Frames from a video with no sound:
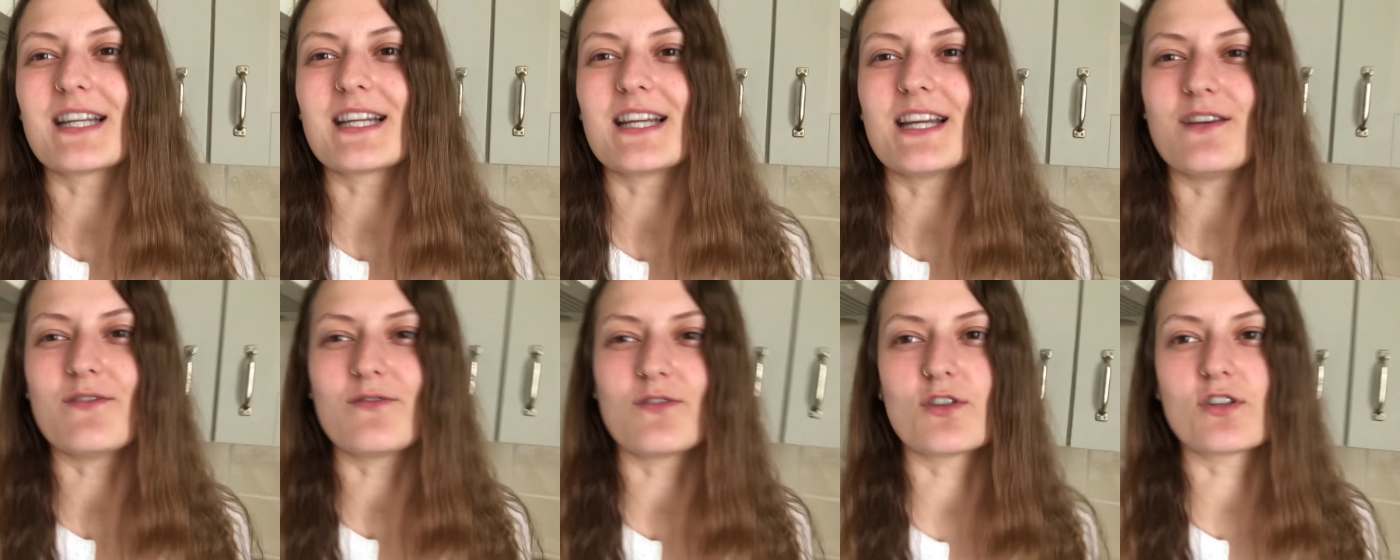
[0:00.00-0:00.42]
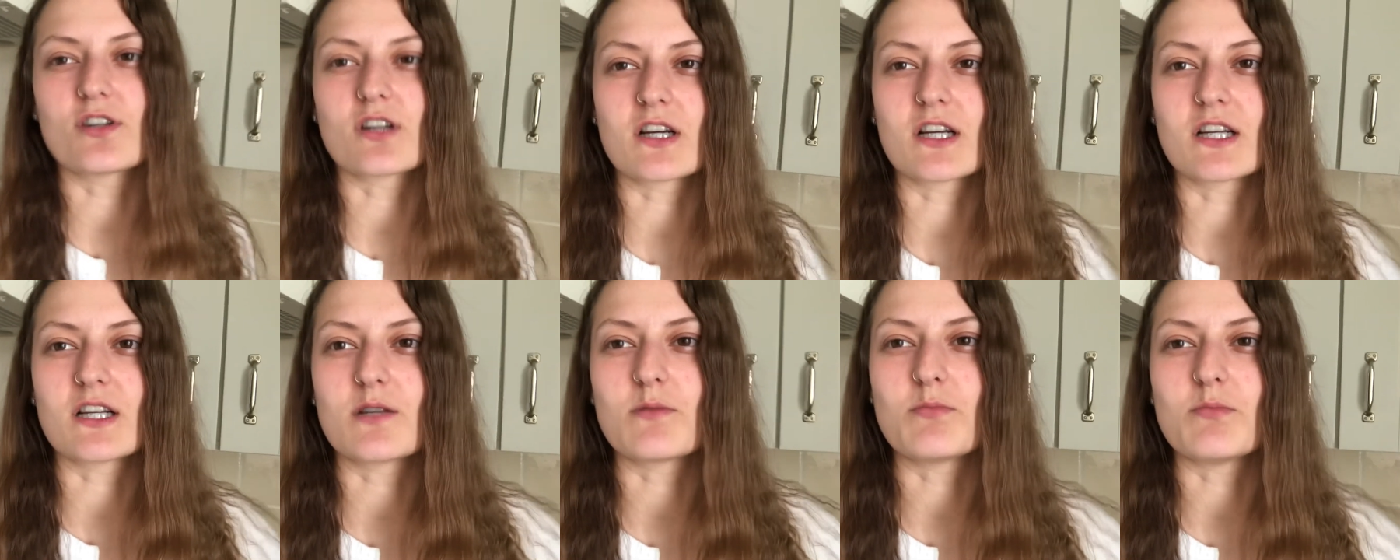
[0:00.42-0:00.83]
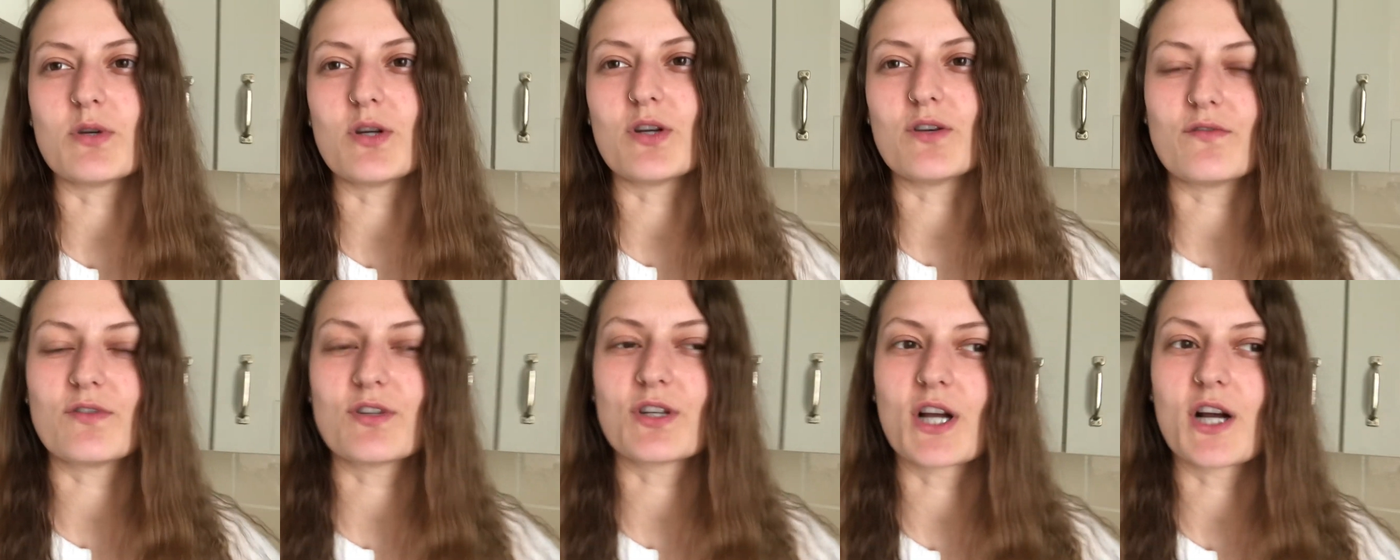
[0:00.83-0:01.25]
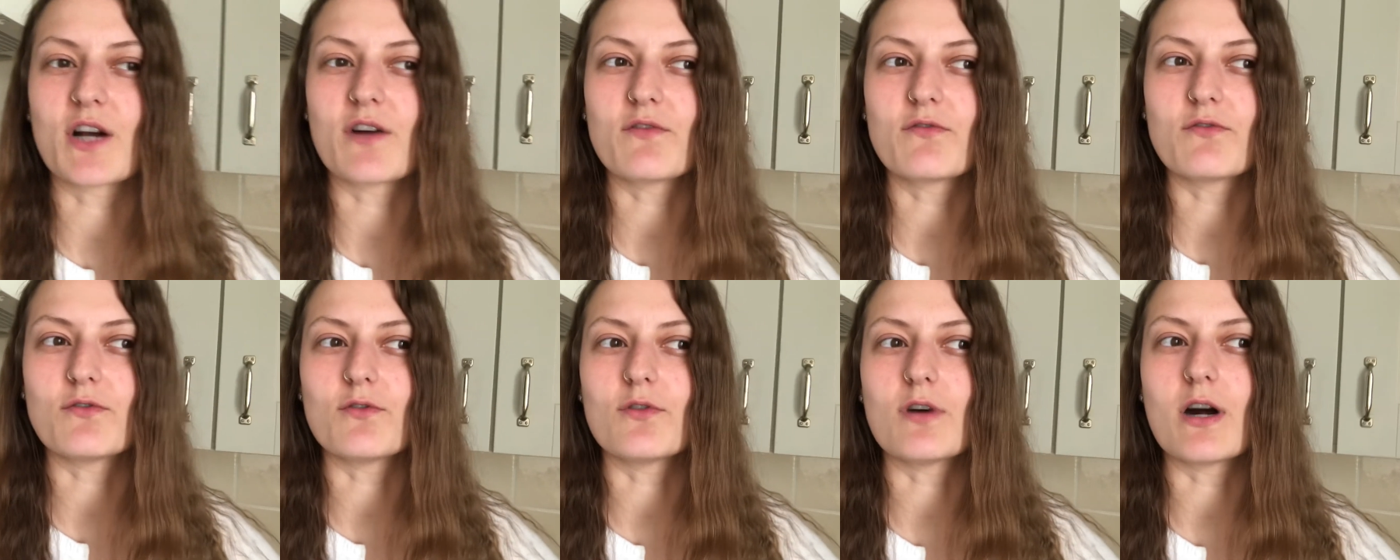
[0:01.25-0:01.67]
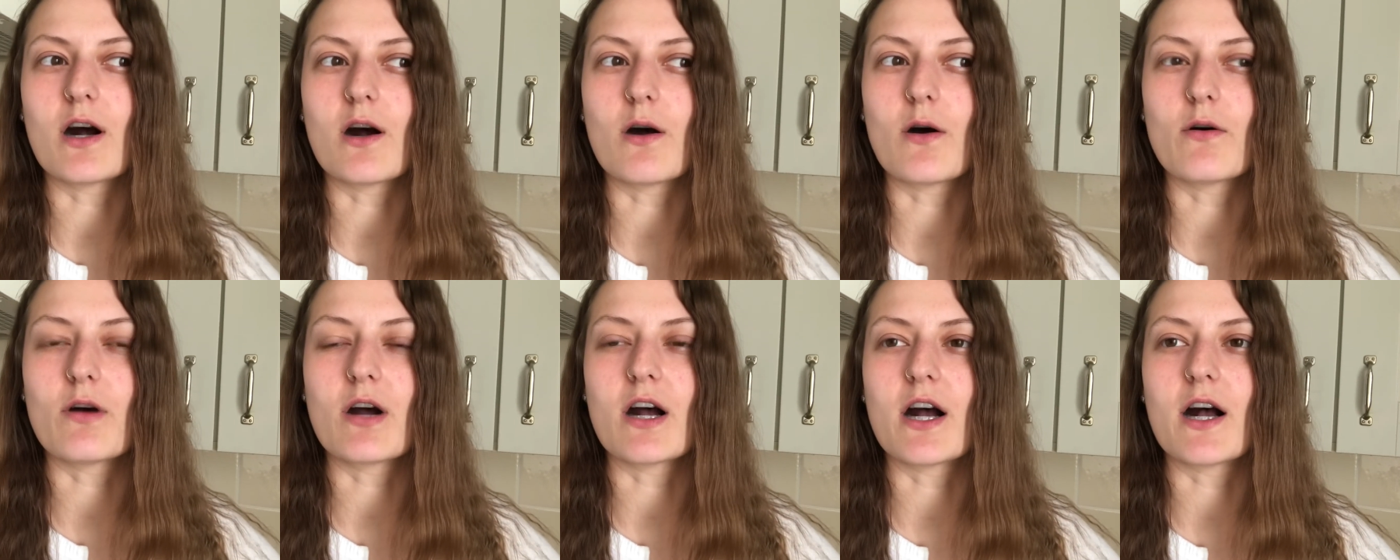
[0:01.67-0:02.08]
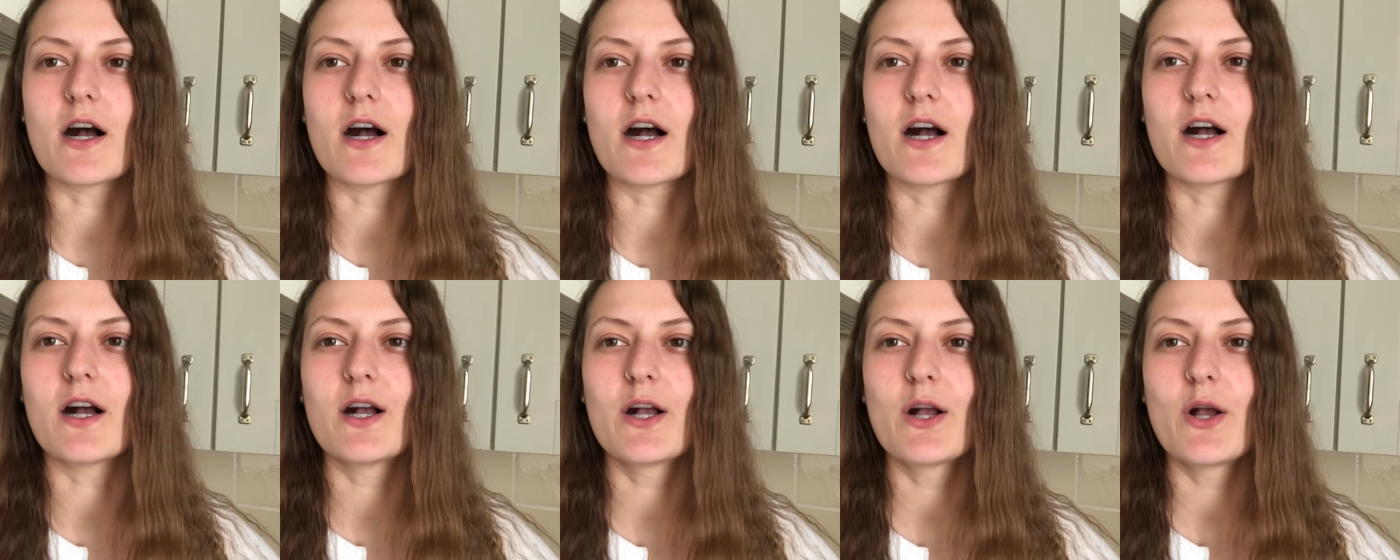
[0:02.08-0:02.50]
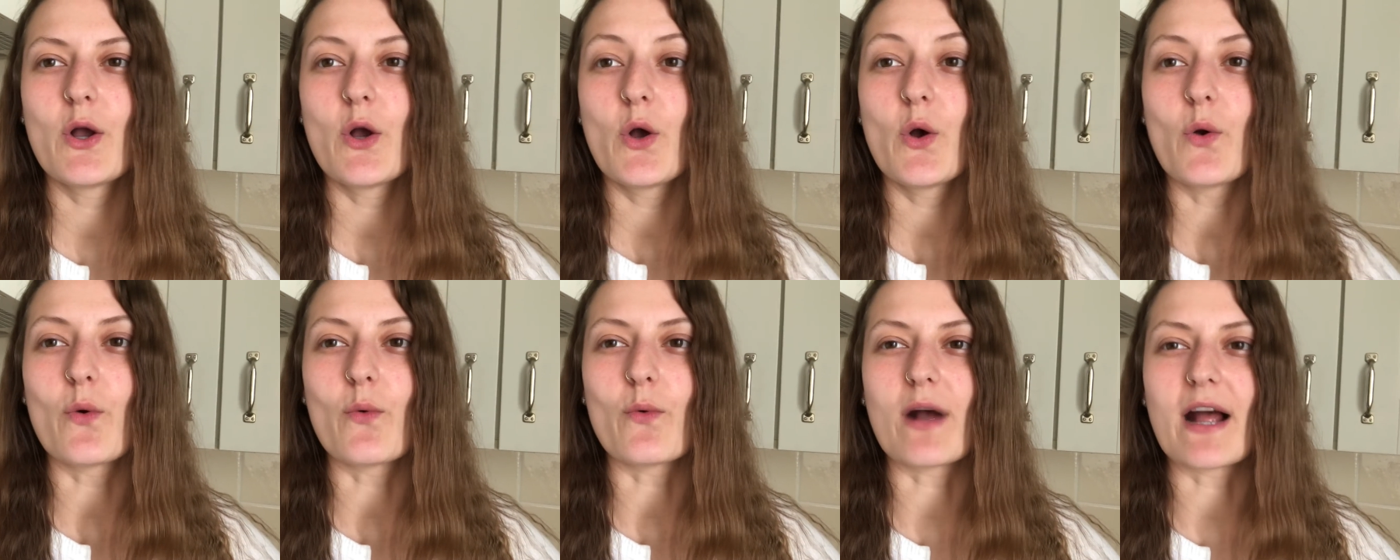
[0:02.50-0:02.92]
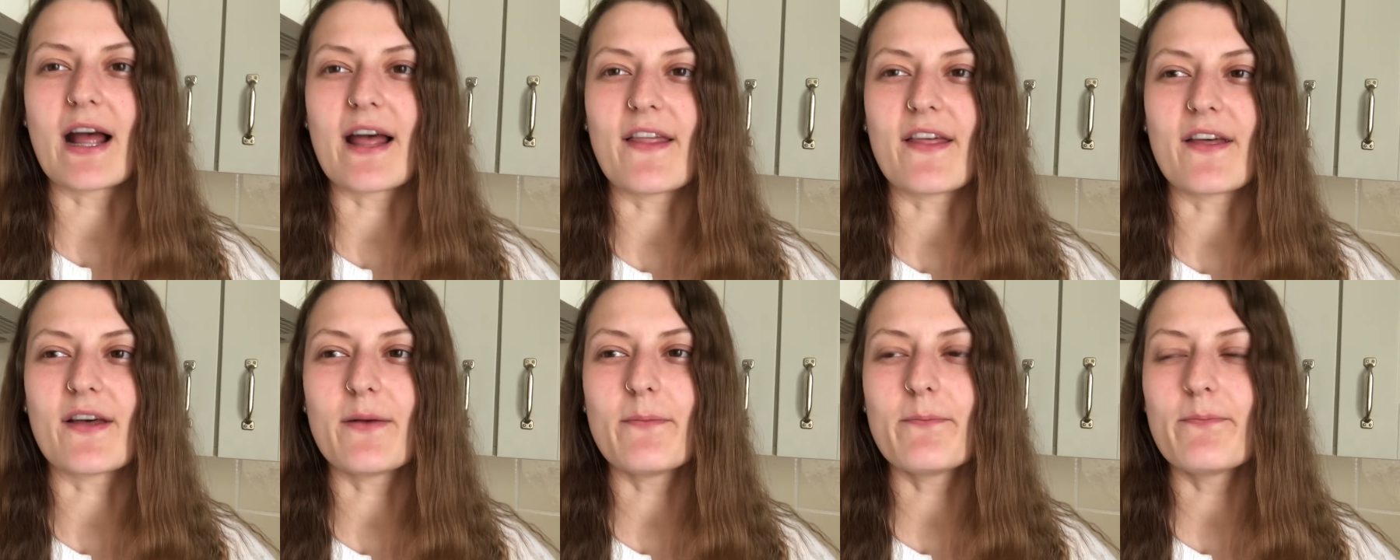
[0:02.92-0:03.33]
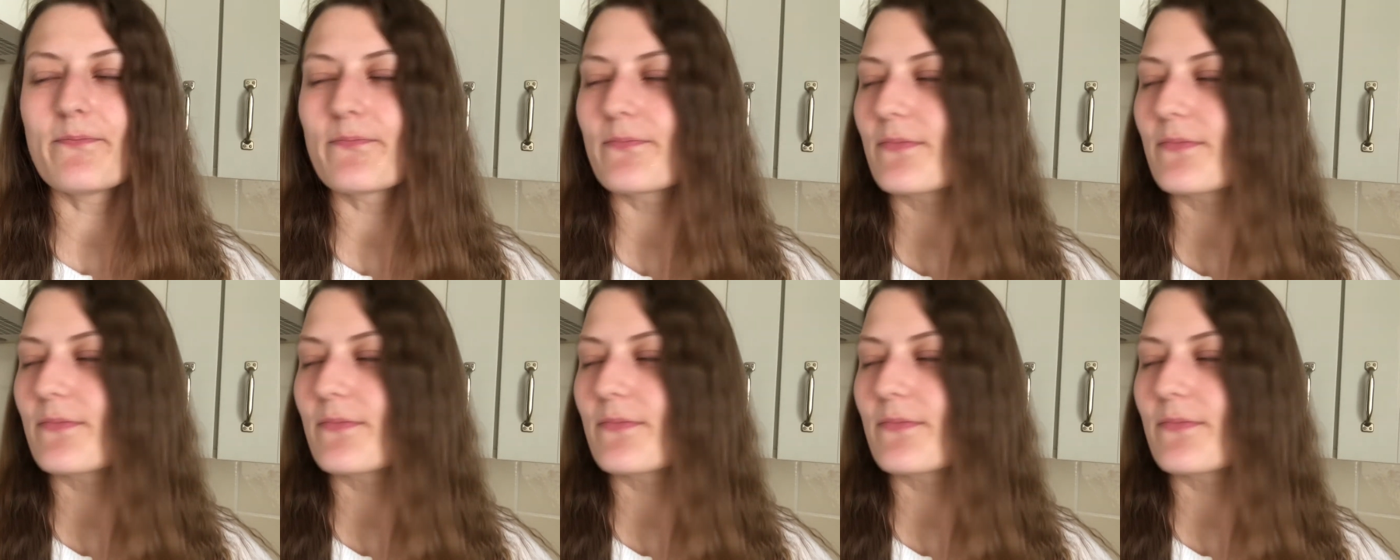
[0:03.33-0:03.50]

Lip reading: teeth are starting to move. So I thought I'll wear them.